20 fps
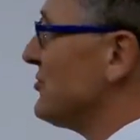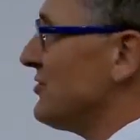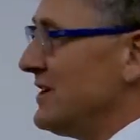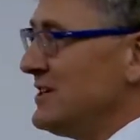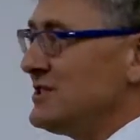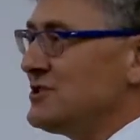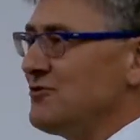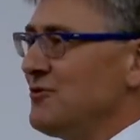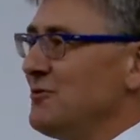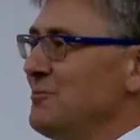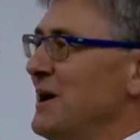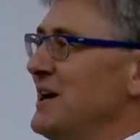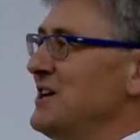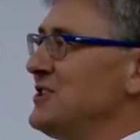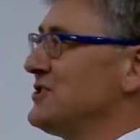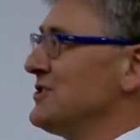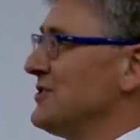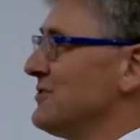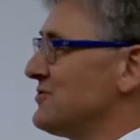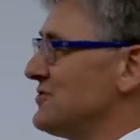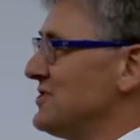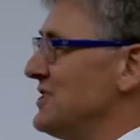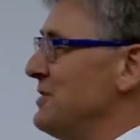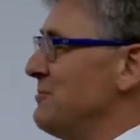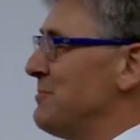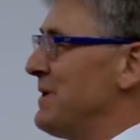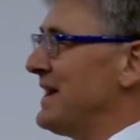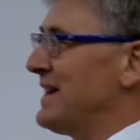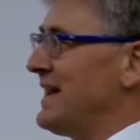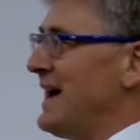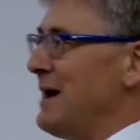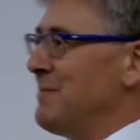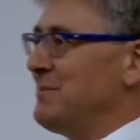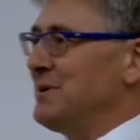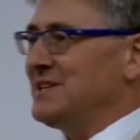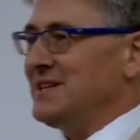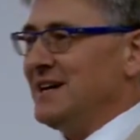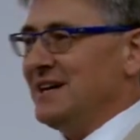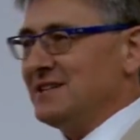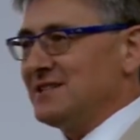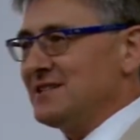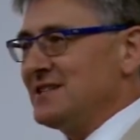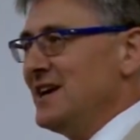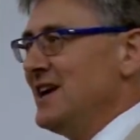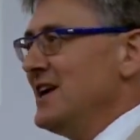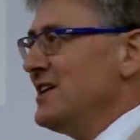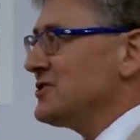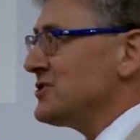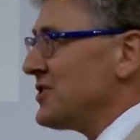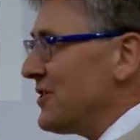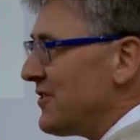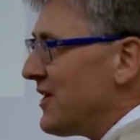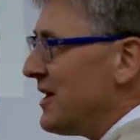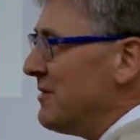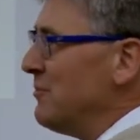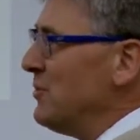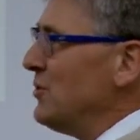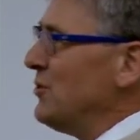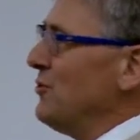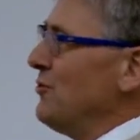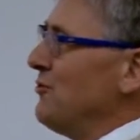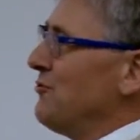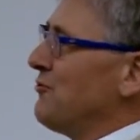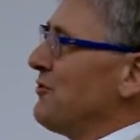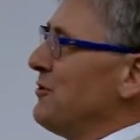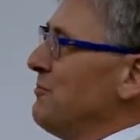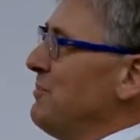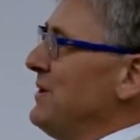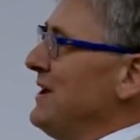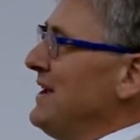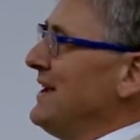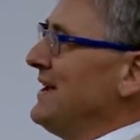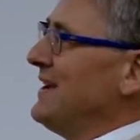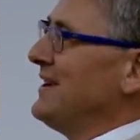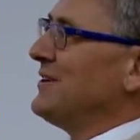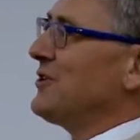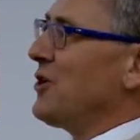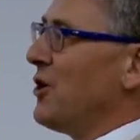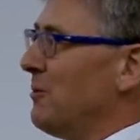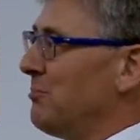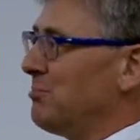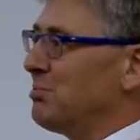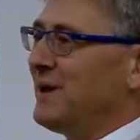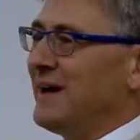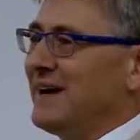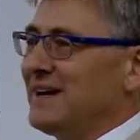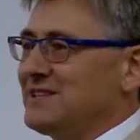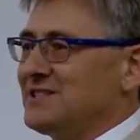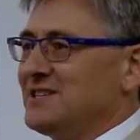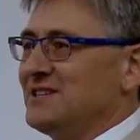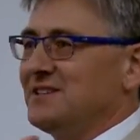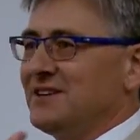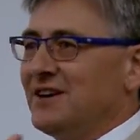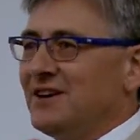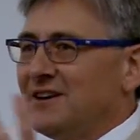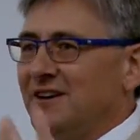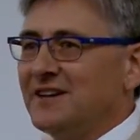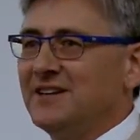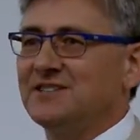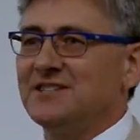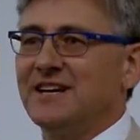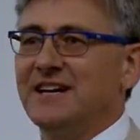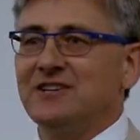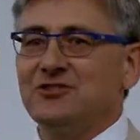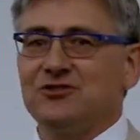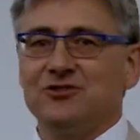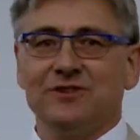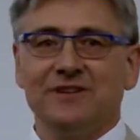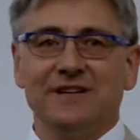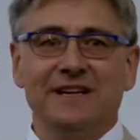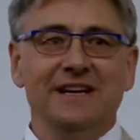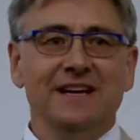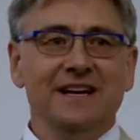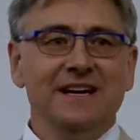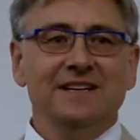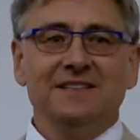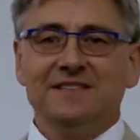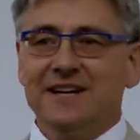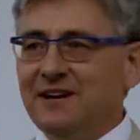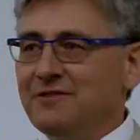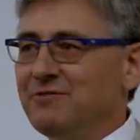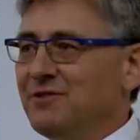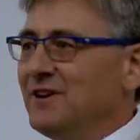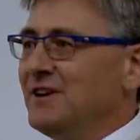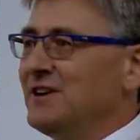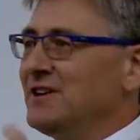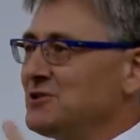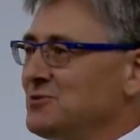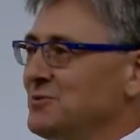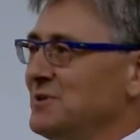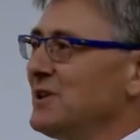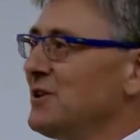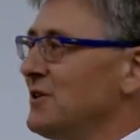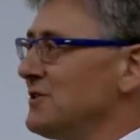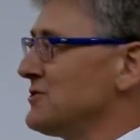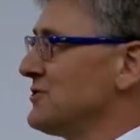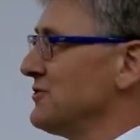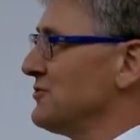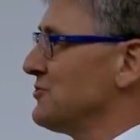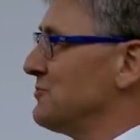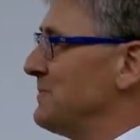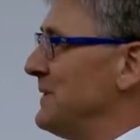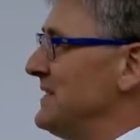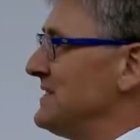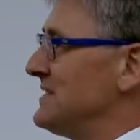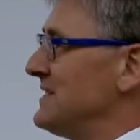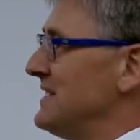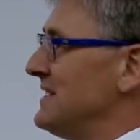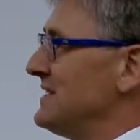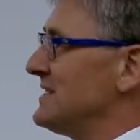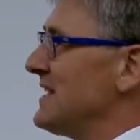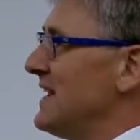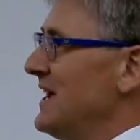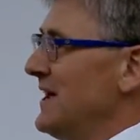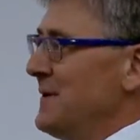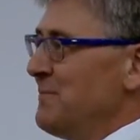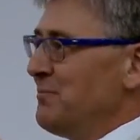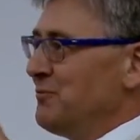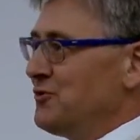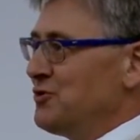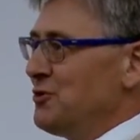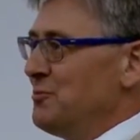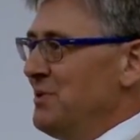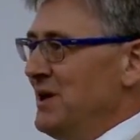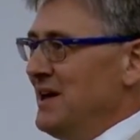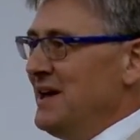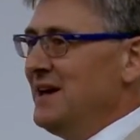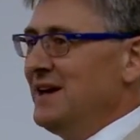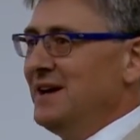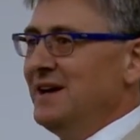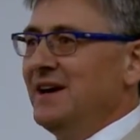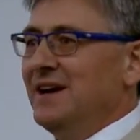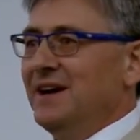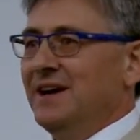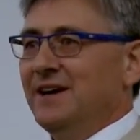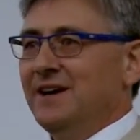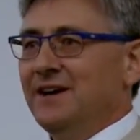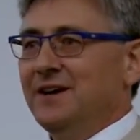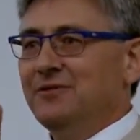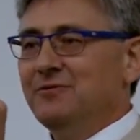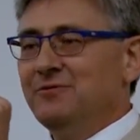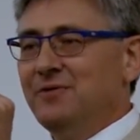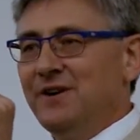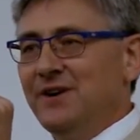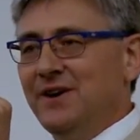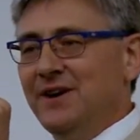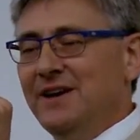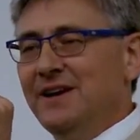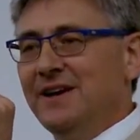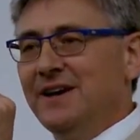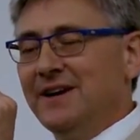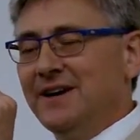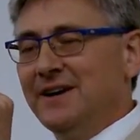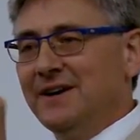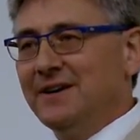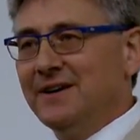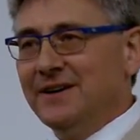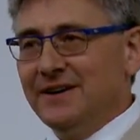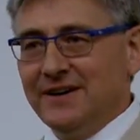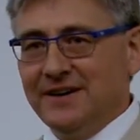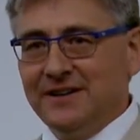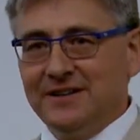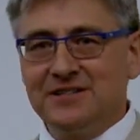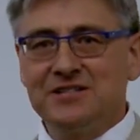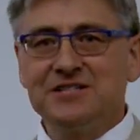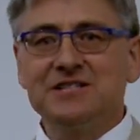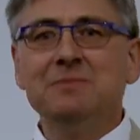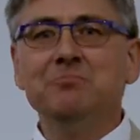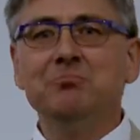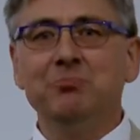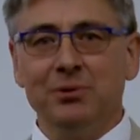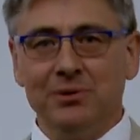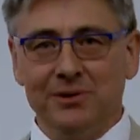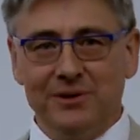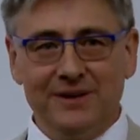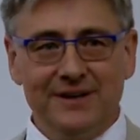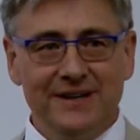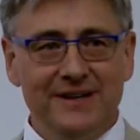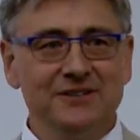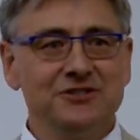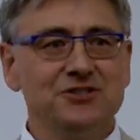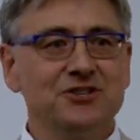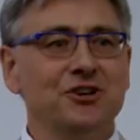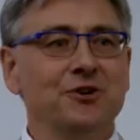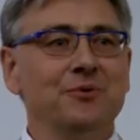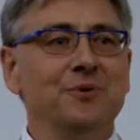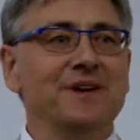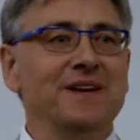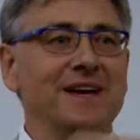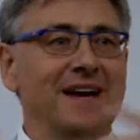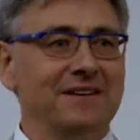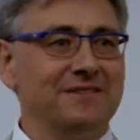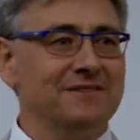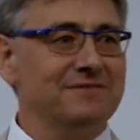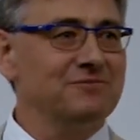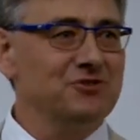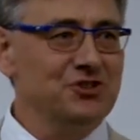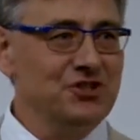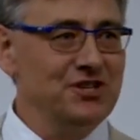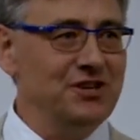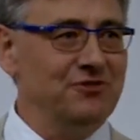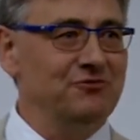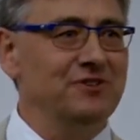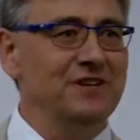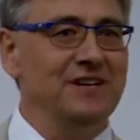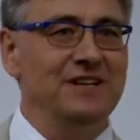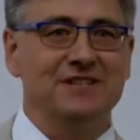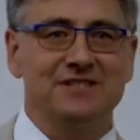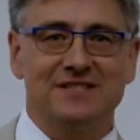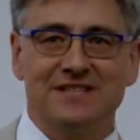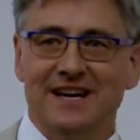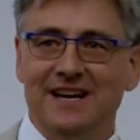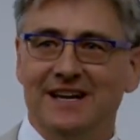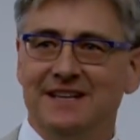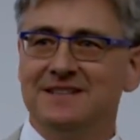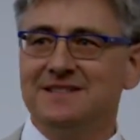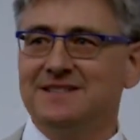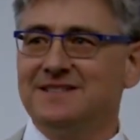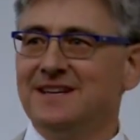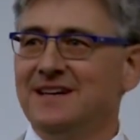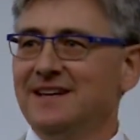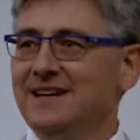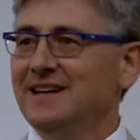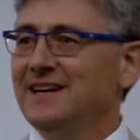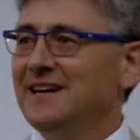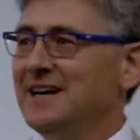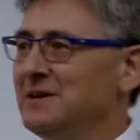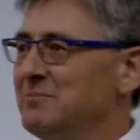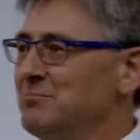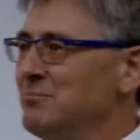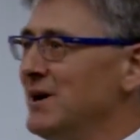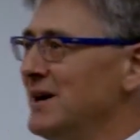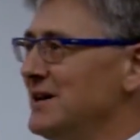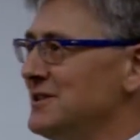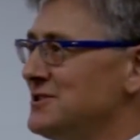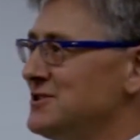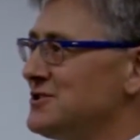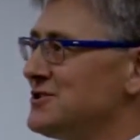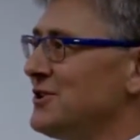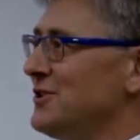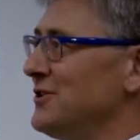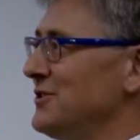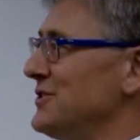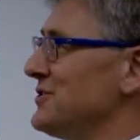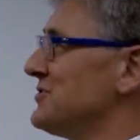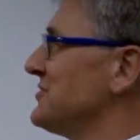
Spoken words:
transformation of seabed habitats. So they move from being complex and architecturally diverse with lots of species to being very simple. And so we get shifting sands and muds on